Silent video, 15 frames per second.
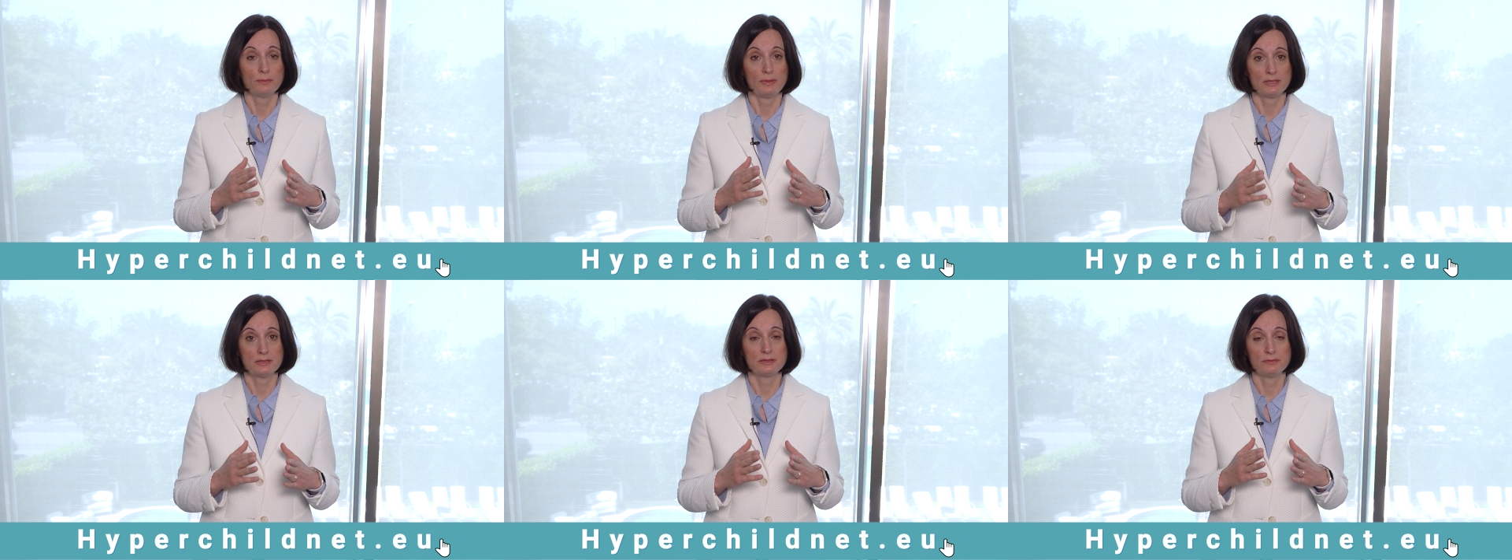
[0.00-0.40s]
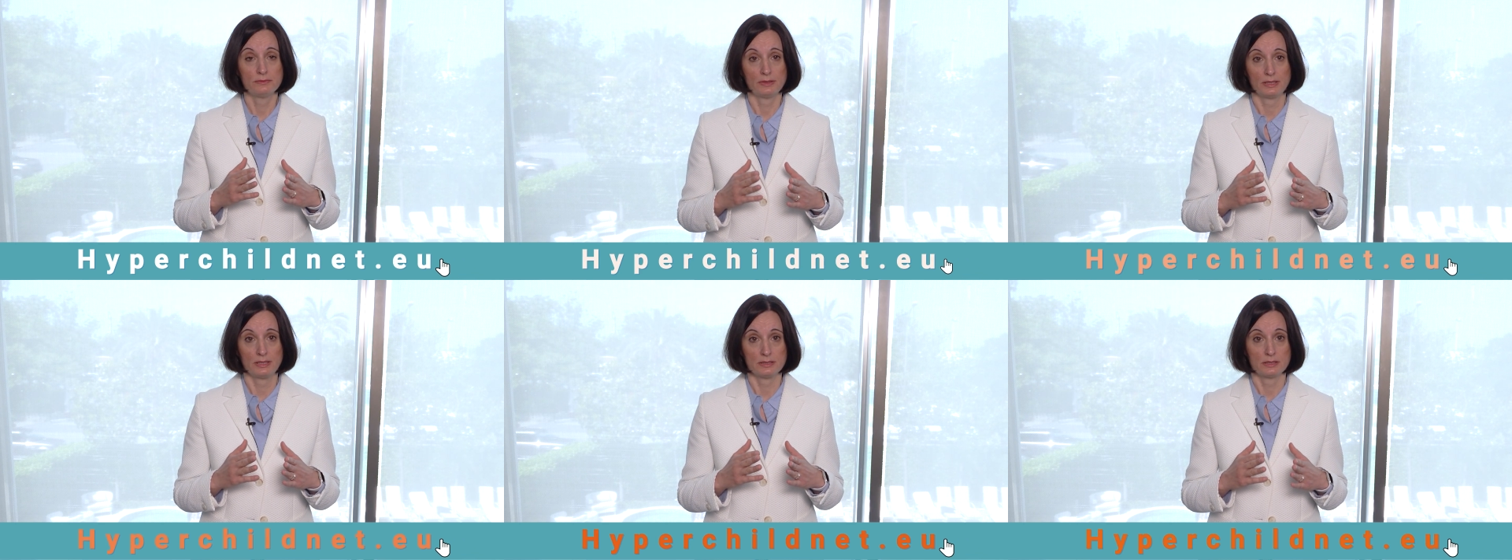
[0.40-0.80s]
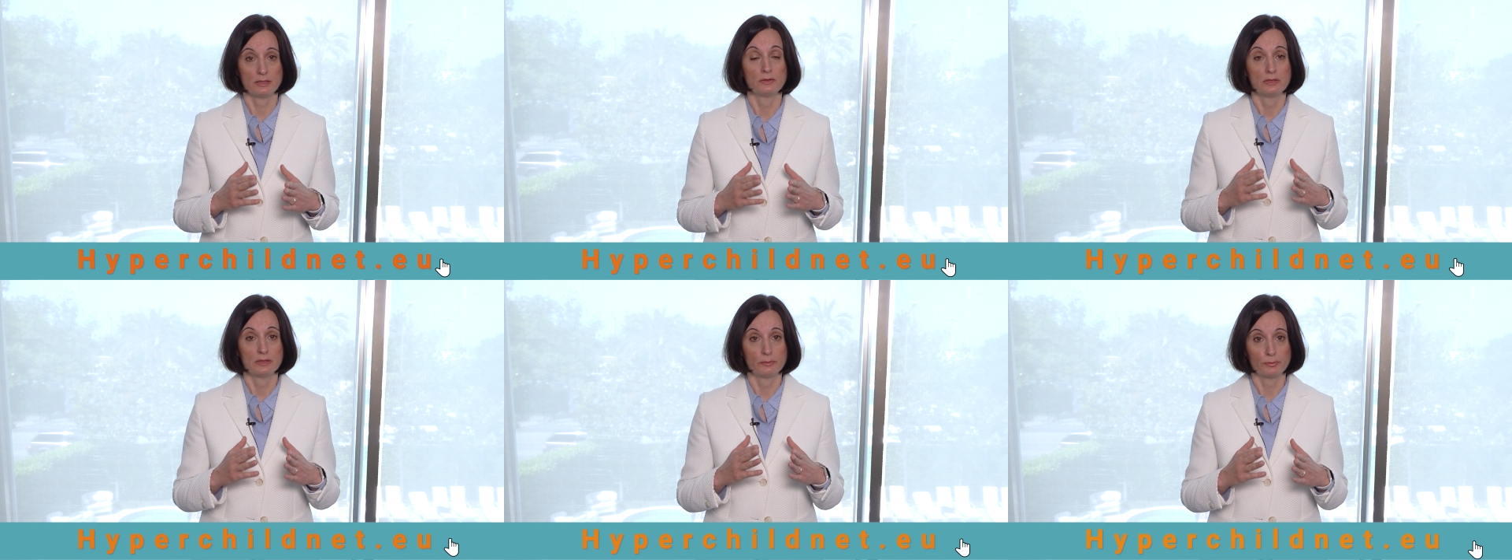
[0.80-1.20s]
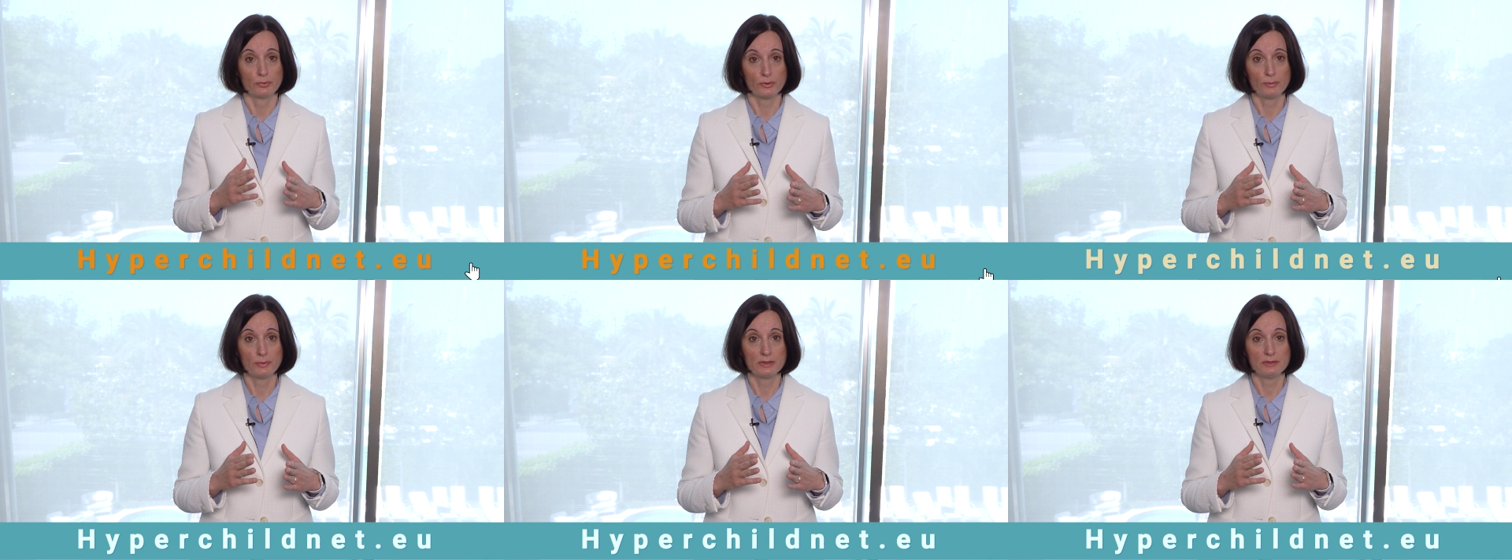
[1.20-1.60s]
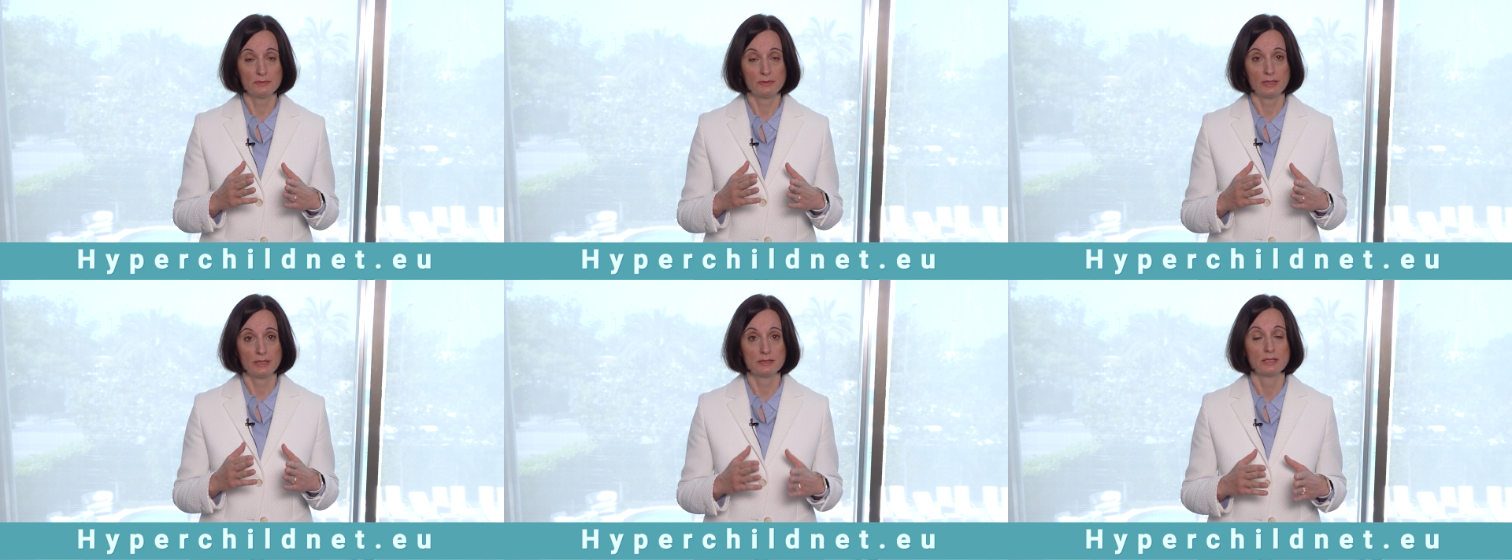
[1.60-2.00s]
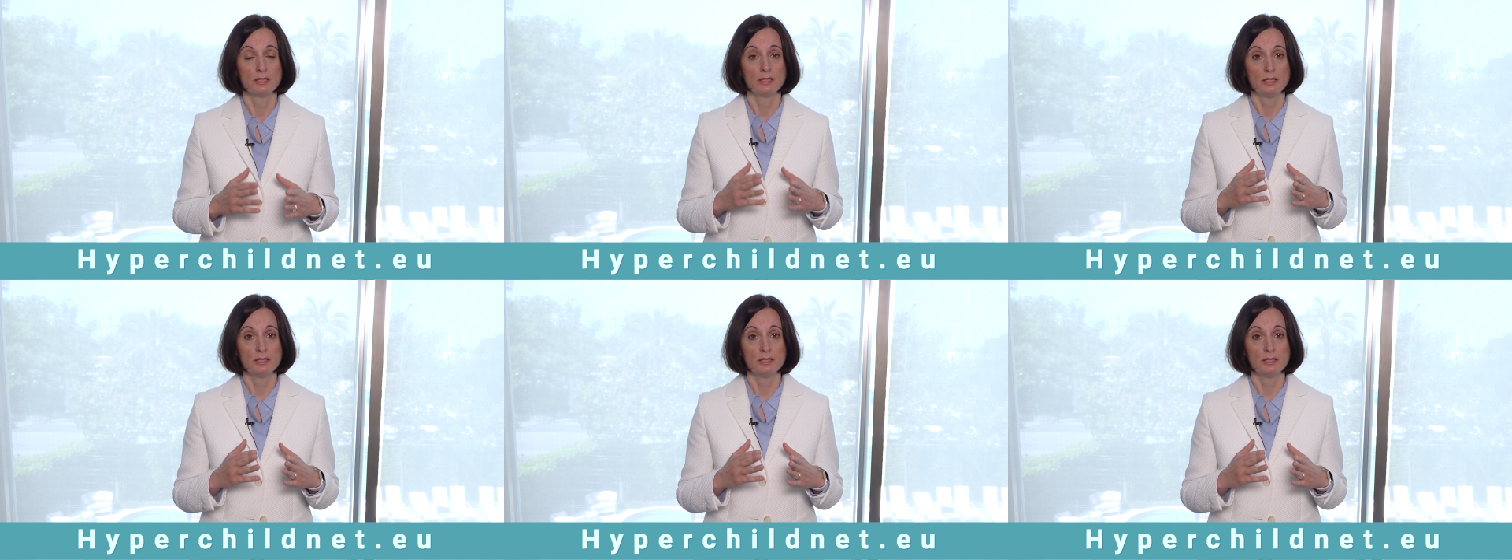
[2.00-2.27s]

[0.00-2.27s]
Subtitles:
best device and the appropriate device